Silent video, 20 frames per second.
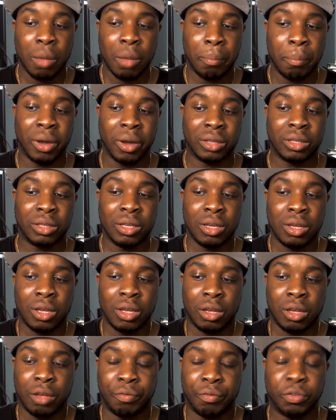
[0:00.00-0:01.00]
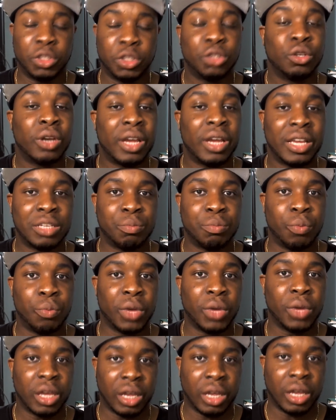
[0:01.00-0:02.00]
but Fujitora is
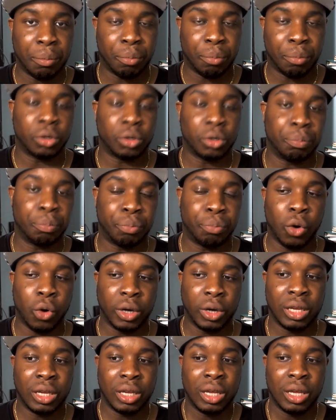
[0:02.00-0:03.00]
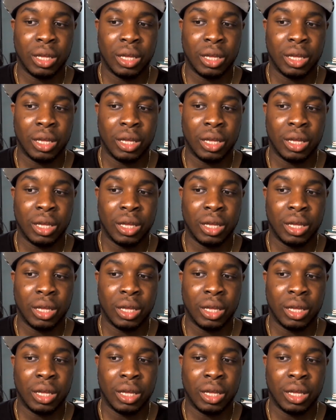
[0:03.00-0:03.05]
bringing an important point